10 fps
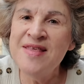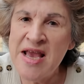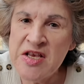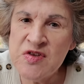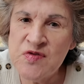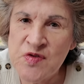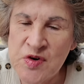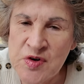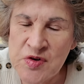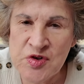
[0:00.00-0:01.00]
thanks
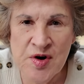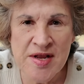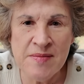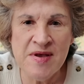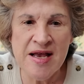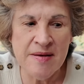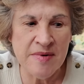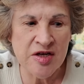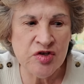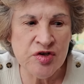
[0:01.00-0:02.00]
for joining me
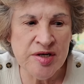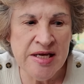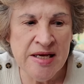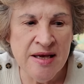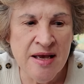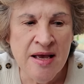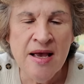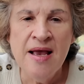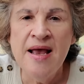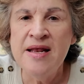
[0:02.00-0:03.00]
on my journey.
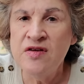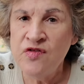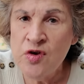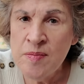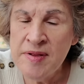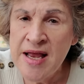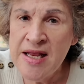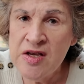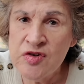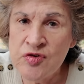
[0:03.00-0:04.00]
And if you're
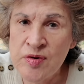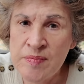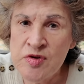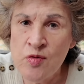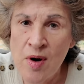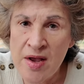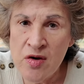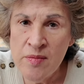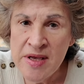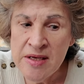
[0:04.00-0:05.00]
planning a trip to
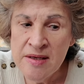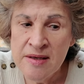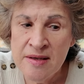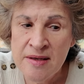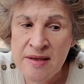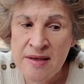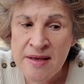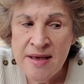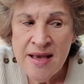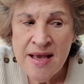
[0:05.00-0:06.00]
Wyoming,
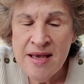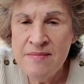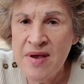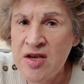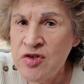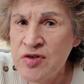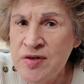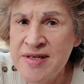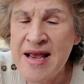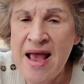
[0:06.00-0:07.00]
hey, make
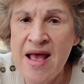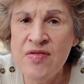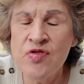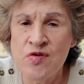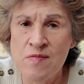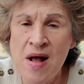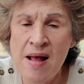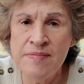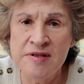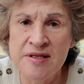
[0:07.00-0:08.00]
sure to add
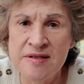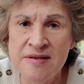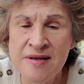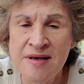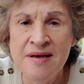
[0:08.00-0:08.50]
Thermopolis